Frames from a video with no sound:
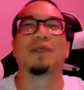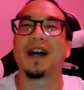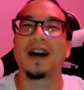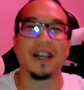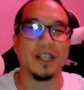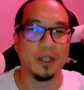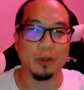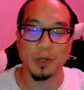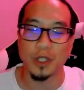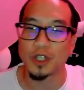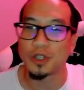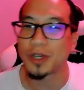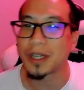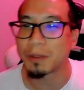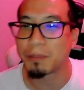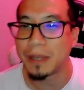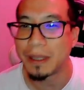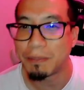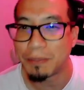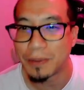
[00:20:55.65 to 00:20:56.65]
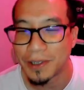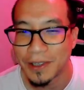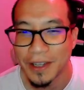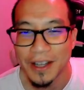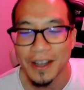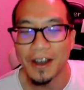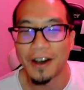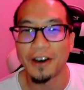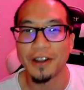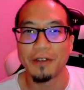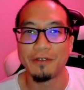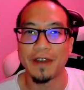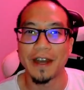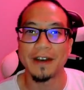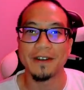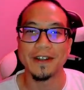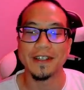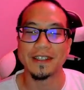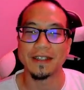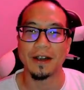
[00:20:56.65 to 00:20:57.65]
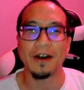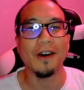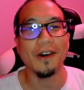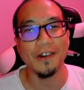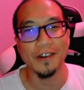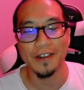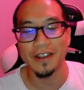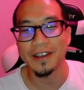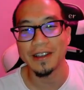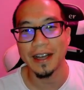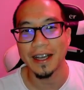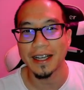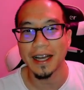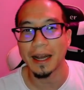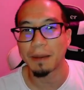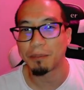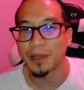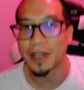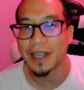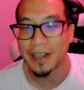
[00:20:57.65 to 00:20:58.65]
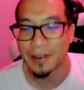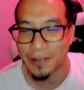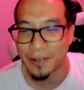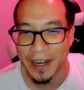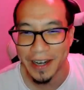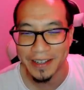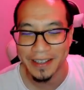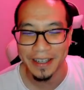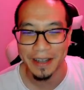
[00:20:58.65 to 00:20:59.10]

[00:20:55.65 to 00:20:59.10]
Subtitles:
God, you would trick people, all the veterans, and, oh, I got to play in ranked.